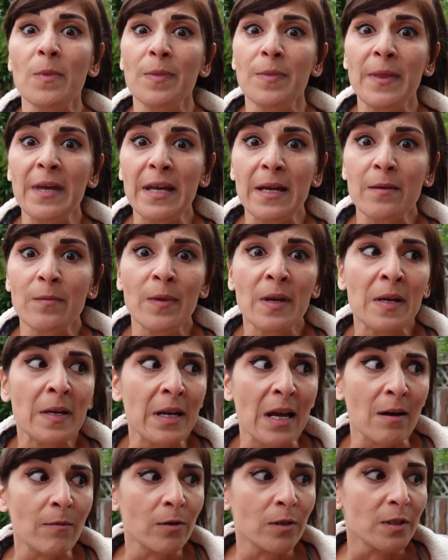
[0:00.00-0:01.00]
They
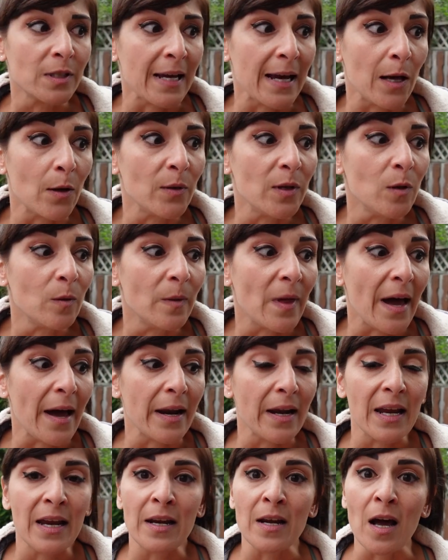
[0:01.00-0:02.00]
never tell you
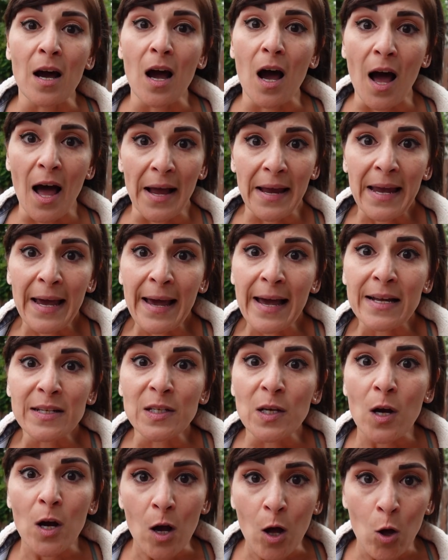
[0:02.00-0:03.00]
that. And I had
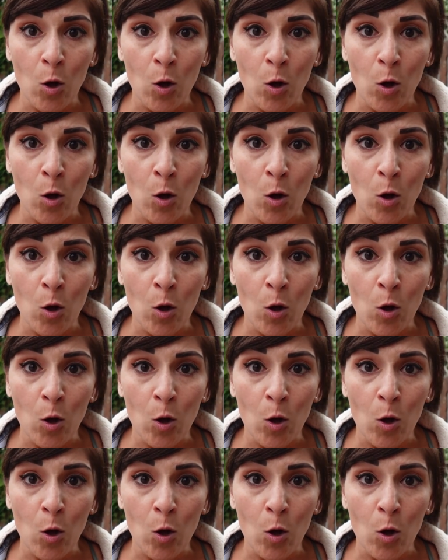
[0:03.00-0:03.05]
to